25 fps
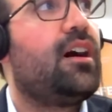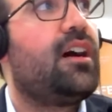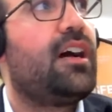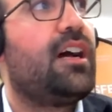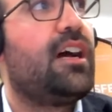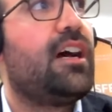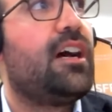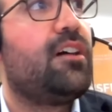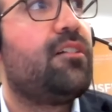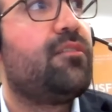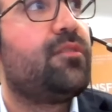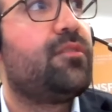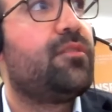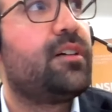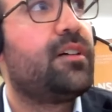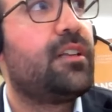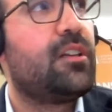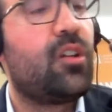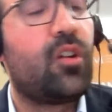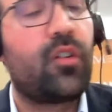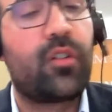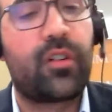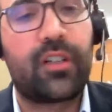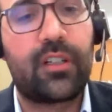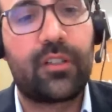have a
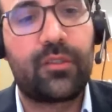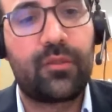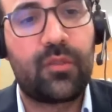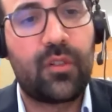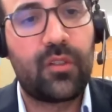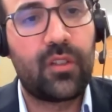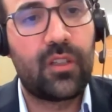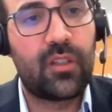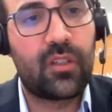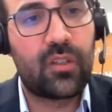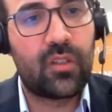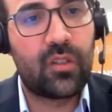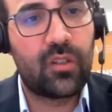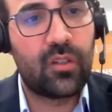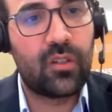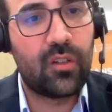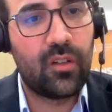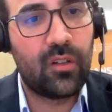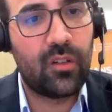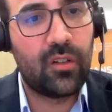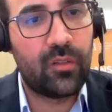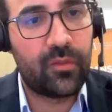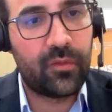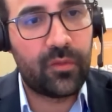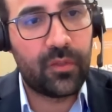longer tradition
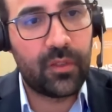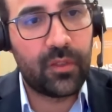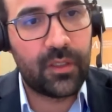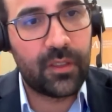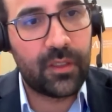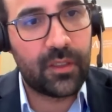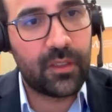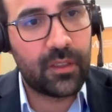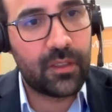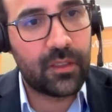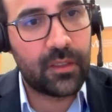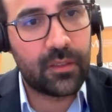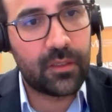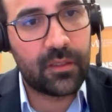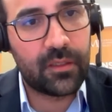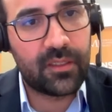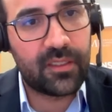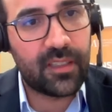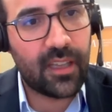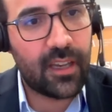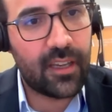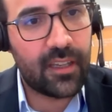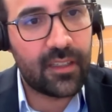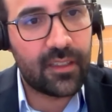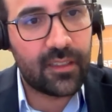of uh,
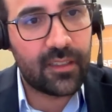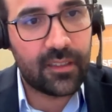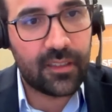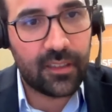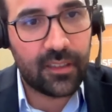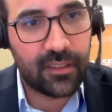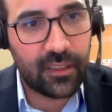science